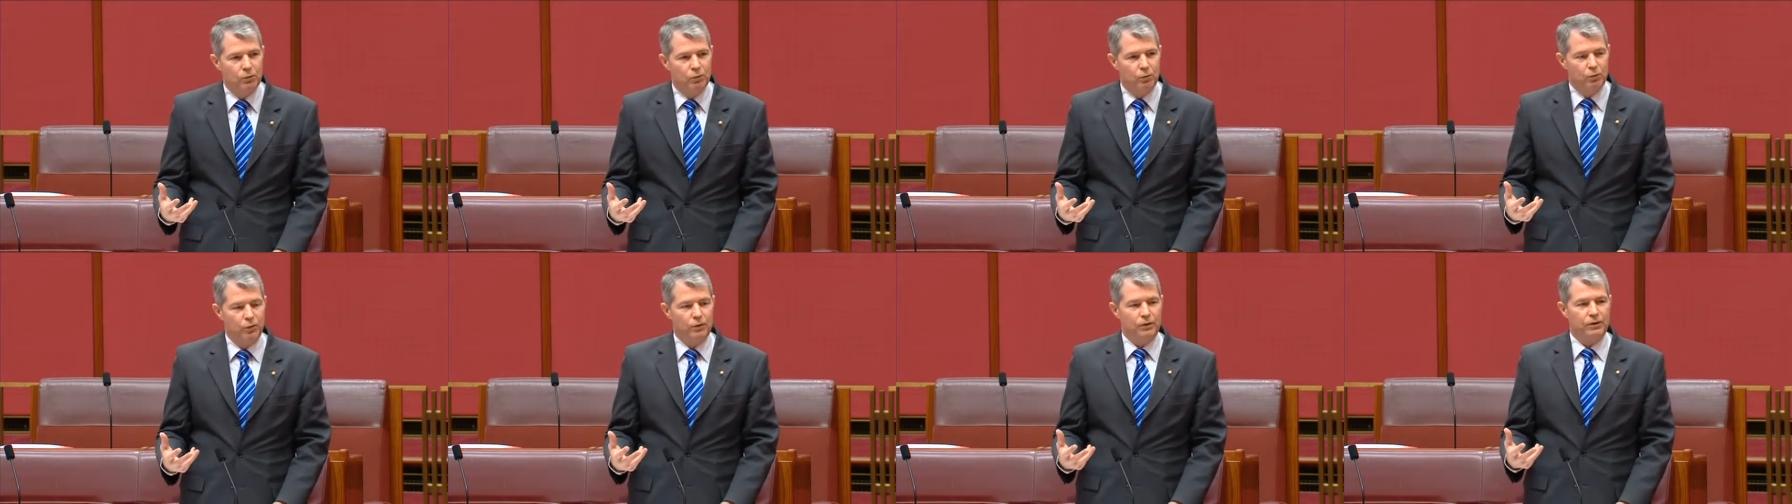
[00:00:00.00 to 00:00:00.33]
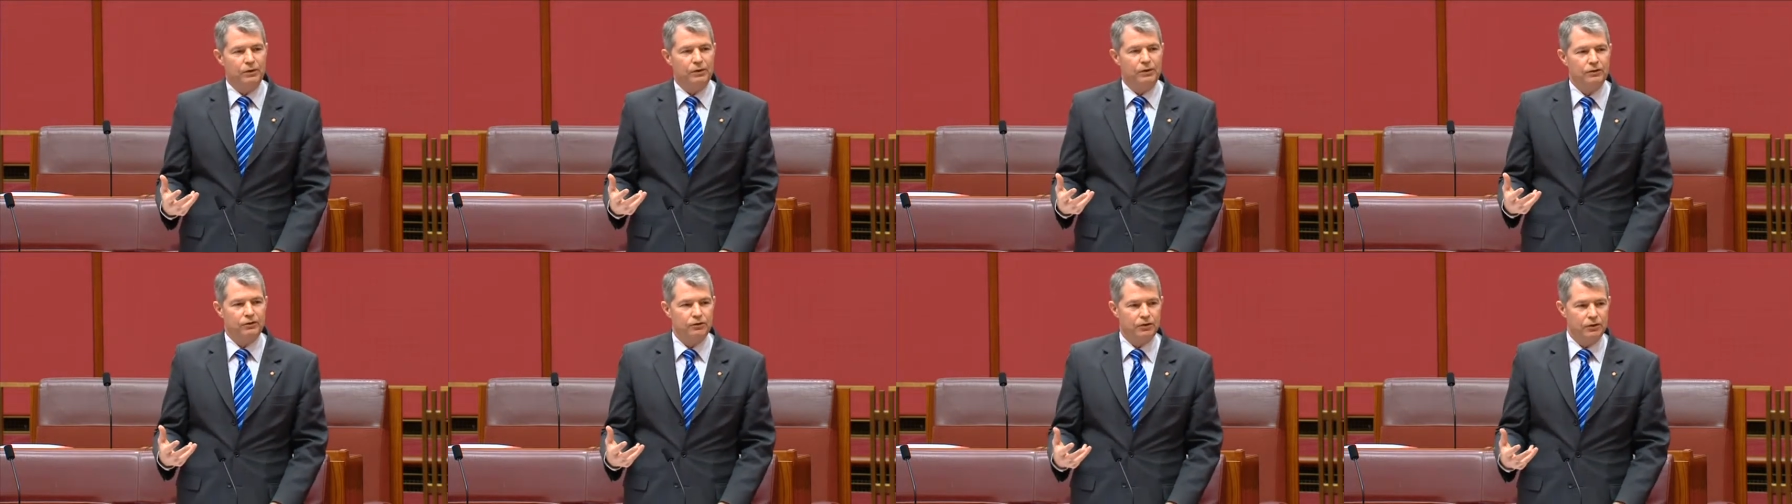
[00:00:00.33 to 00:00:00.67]
with
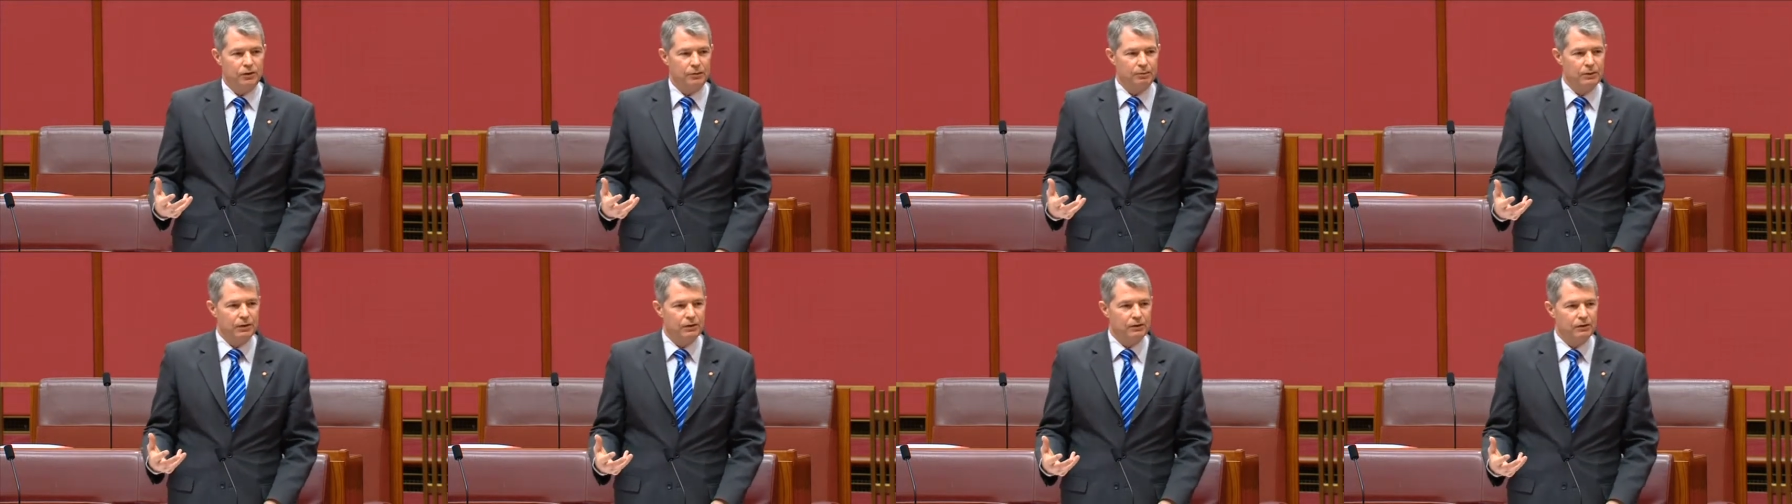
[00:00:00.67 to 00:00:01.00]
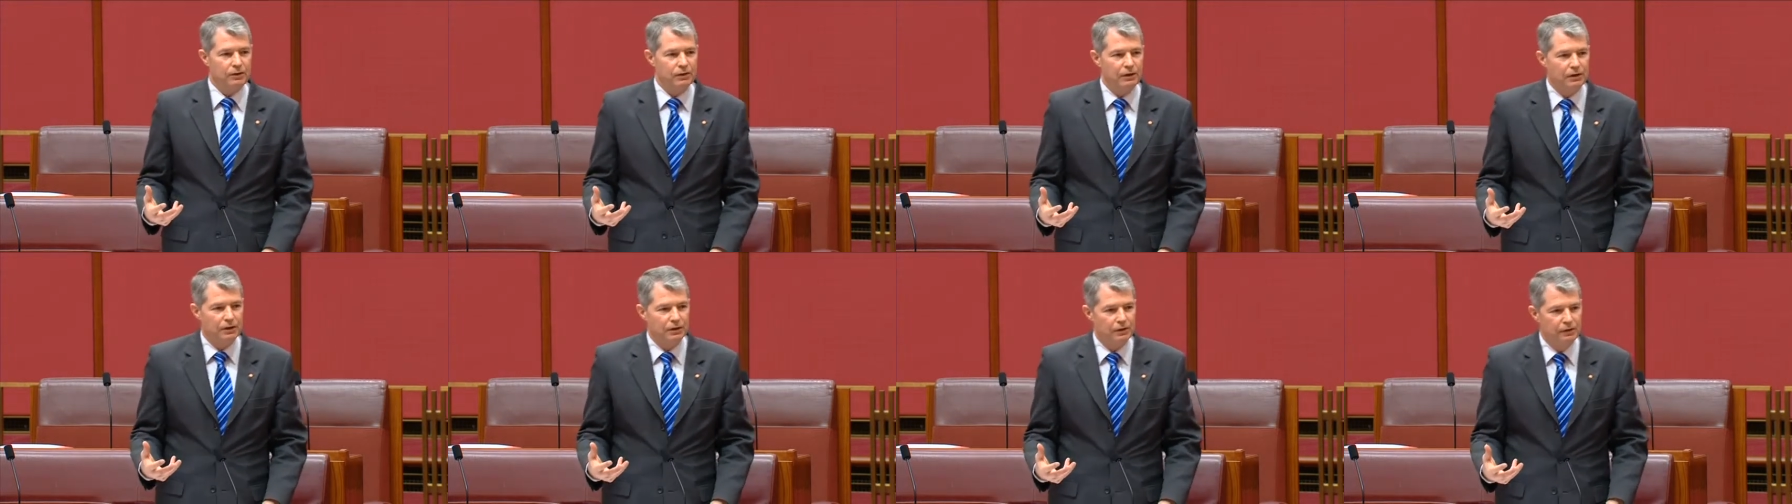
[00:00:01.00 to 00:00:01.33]
the legitimate
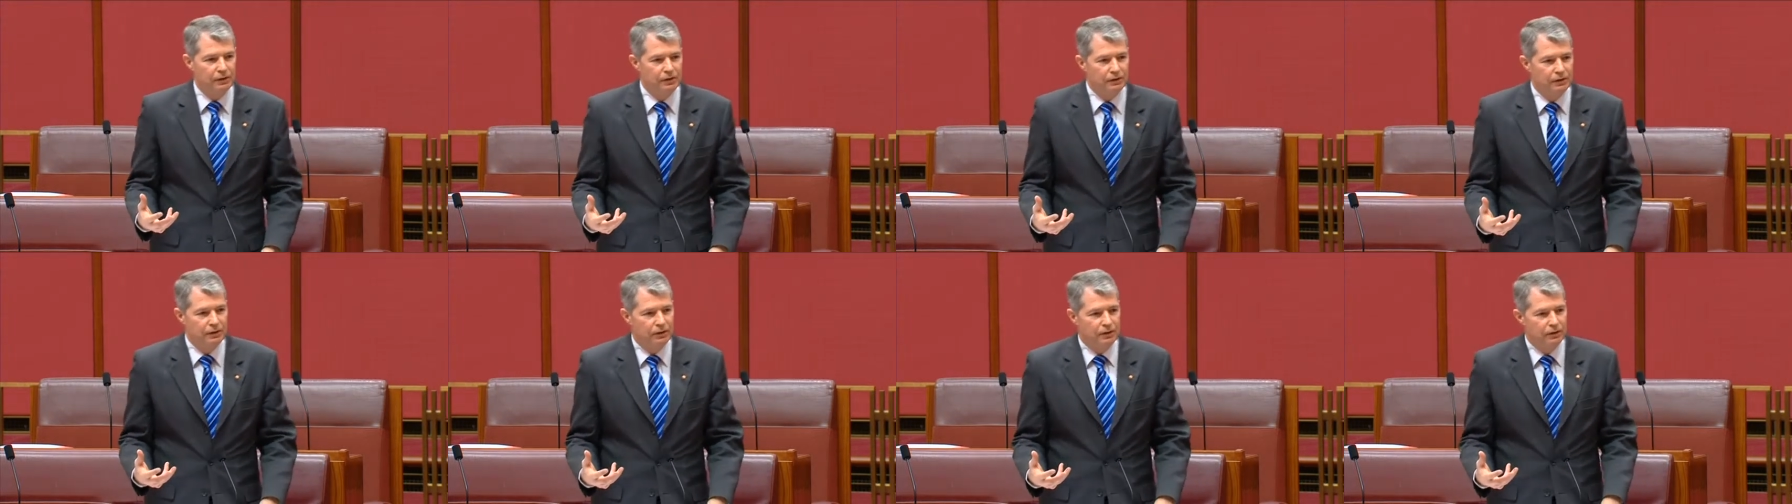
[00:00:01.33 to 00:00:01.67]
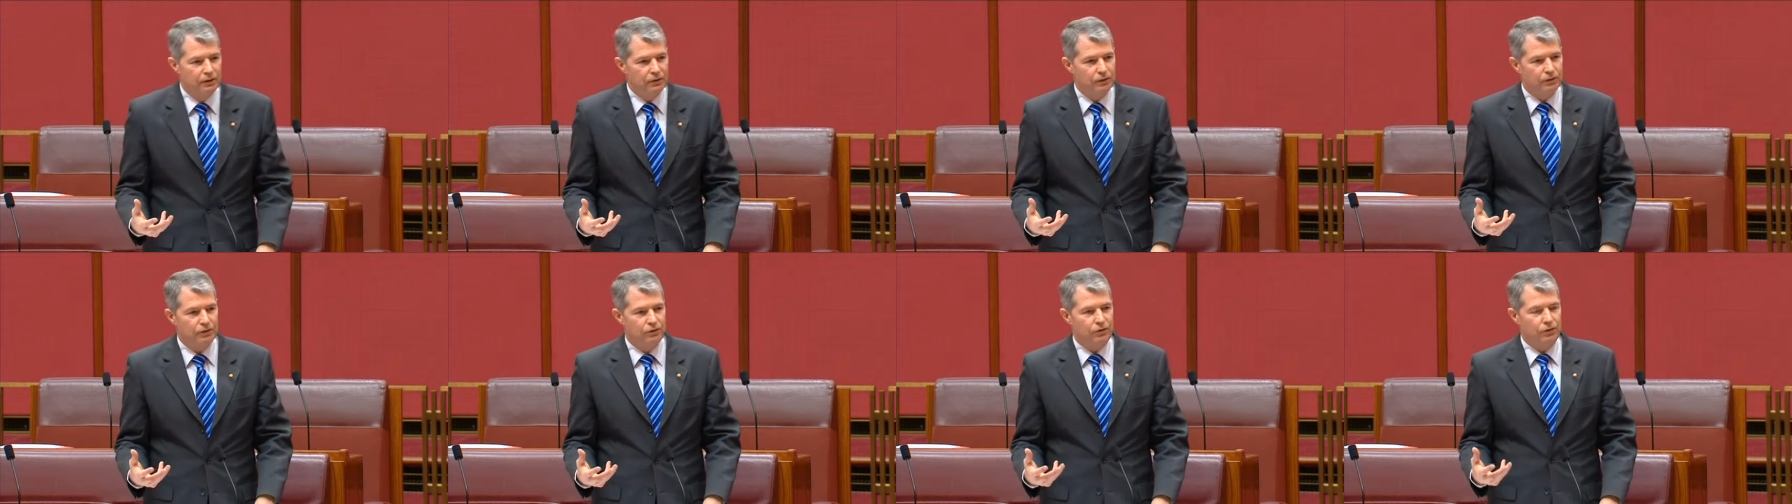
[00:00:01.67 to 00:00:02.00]
need
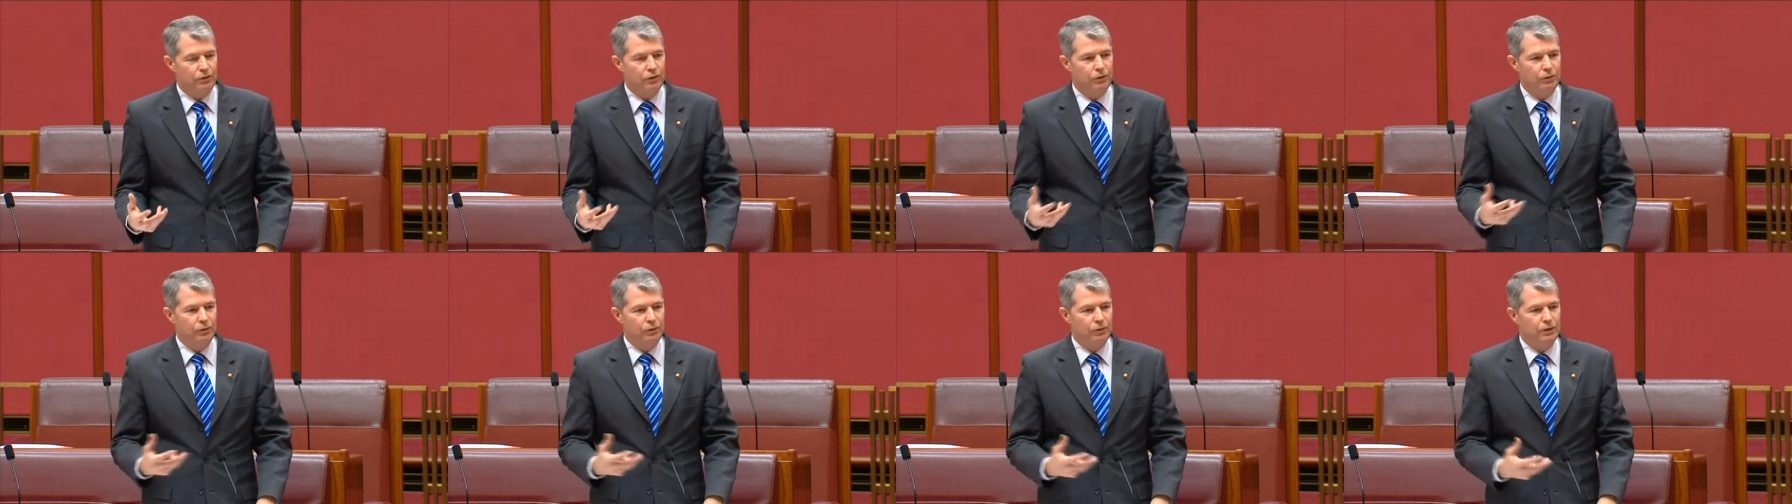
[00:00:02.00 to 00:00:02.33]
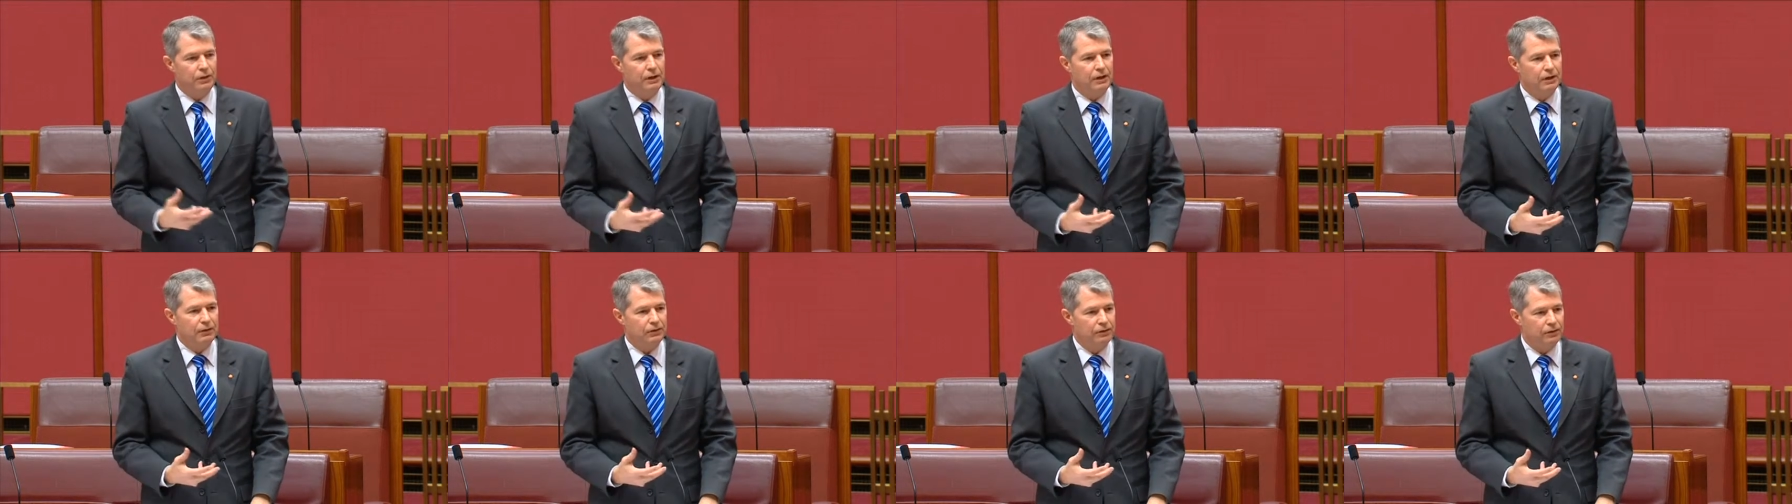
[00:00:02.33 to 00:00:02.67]
that
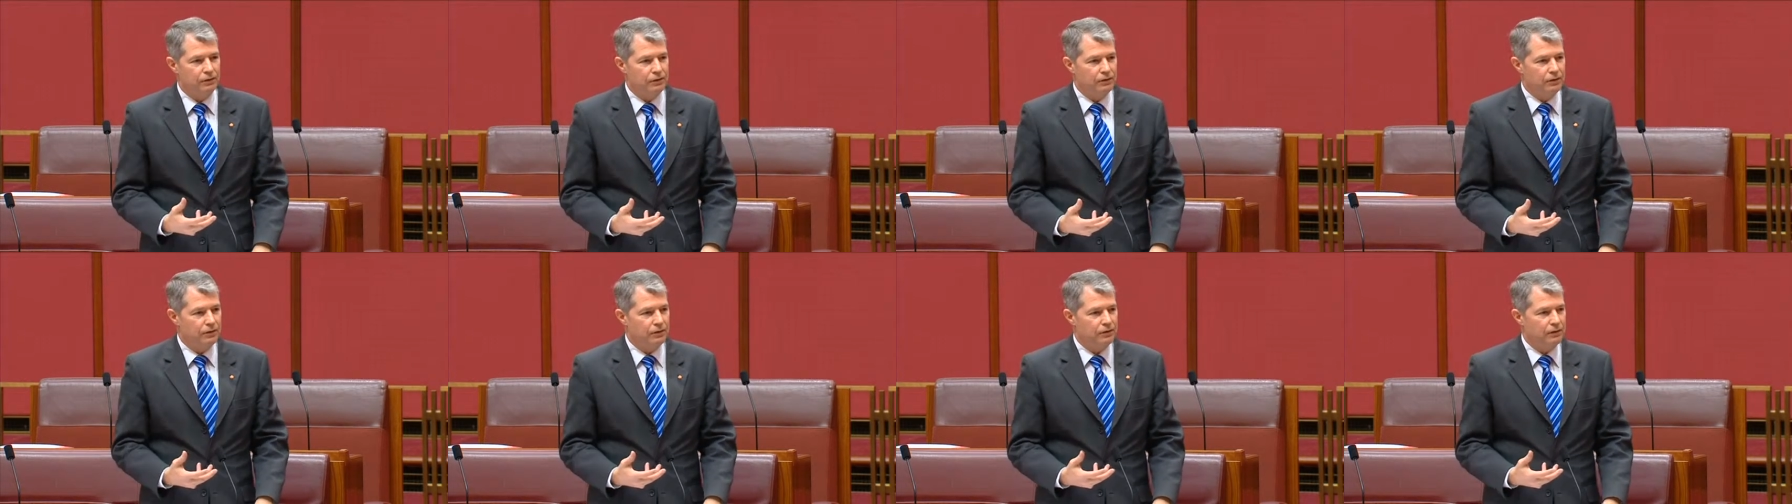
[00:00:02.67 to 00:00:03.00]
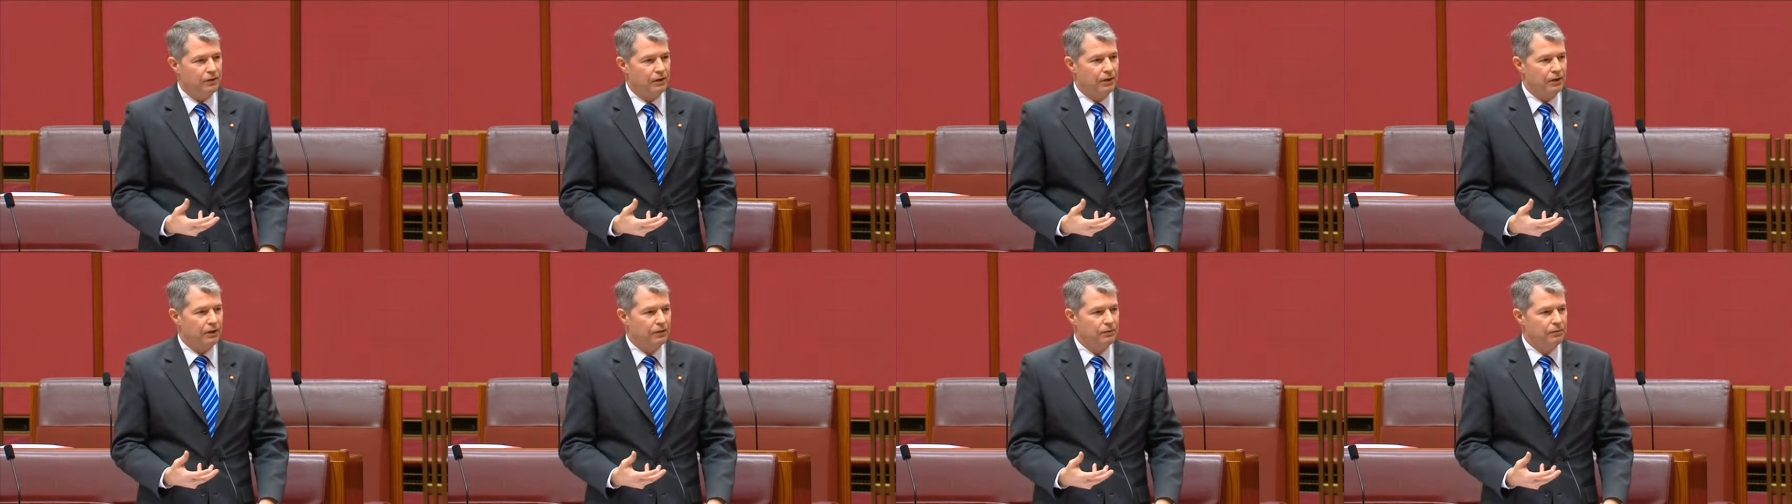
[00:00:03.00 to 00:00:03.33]
security agencies
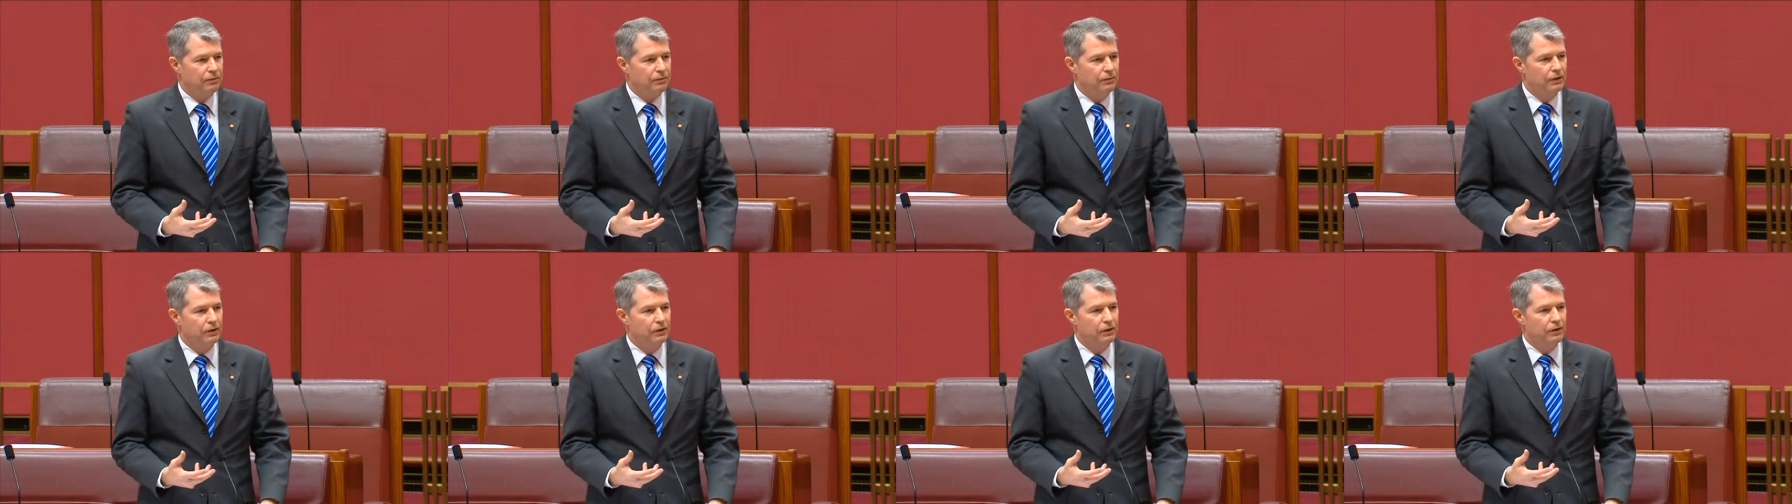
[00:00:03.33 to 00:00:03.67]
have